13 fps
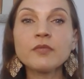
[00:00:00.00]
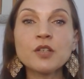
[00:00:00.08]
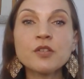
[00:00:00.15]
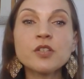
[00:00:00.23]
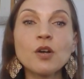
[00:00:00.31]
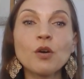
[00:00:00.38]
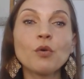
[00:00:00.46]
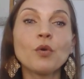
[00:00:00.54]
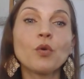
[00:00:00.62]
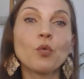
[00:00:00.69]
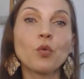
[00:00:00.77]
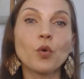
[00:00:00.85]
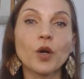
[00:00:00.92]

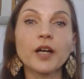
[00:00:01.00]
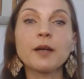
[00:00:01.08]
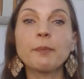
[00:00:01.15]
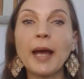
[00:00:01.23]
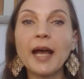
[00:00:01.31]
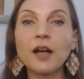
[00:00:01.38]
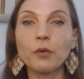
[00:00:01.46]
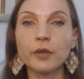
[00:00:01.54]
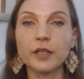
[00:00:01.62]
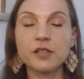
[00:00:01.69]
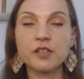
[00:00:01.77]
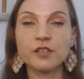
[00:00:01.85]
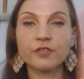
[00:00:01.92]
So work
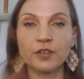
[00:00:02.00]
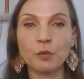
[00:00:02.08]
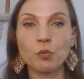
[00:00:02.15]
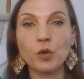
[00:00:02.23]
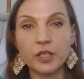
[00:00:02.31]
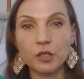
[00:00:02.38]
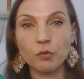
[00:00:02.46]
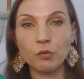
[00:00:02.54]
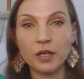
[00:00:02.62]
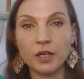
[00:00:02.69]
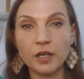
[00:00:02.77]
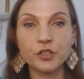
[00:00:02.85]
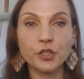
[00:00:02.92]
backwards from what you
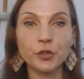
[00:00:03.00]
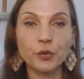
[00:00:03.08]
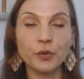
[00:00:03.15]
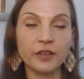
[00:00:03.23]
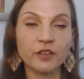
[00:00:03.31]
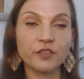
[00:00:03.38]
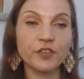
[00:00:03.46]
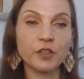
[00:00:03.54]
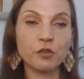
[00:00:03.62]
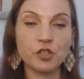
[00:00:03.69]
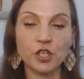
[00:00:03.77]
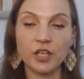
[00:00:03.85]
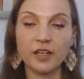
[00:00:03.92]
want to do in the
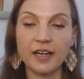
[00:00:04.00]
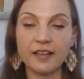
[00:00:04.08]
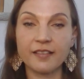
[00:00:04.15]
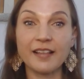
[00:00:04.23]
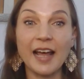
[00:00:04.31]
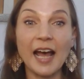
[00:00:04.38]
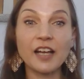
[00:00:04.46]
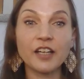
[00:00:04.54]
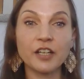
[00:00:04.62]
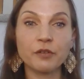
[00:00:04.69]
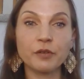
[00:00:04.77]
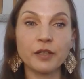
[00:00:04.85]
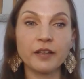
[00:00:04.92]
future, and that
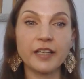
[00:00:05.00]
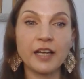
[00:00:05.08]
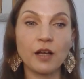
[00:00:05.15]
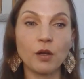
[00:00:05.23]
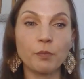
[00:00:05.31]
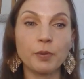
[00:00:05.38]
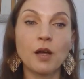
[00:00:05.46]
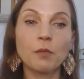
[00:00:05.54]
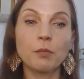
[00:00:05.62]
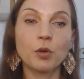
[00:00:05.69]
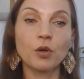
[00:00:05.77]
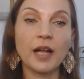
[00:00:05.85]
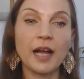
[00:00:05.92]
can really help
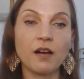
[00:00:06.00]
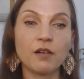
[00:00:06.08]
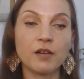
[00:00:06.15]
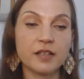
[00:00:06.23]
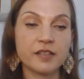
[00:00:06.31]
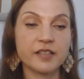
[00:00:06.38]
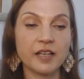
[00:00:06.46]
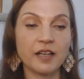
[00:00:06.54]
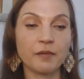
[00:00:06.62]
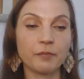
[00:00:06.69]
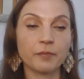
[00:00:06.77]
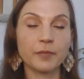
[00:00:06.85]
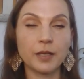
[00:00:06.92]
pull out
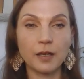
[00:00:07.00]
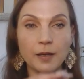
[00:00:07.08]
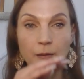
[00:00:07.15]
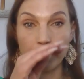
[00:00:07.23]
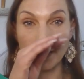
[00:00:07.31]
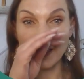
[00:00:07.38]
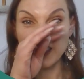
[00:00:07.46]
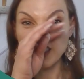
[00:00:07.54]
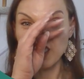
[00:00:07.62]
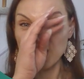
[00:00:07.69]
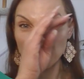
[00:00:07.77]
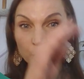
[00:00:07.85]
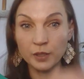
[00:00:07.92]
some
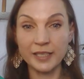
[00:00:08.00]
unusual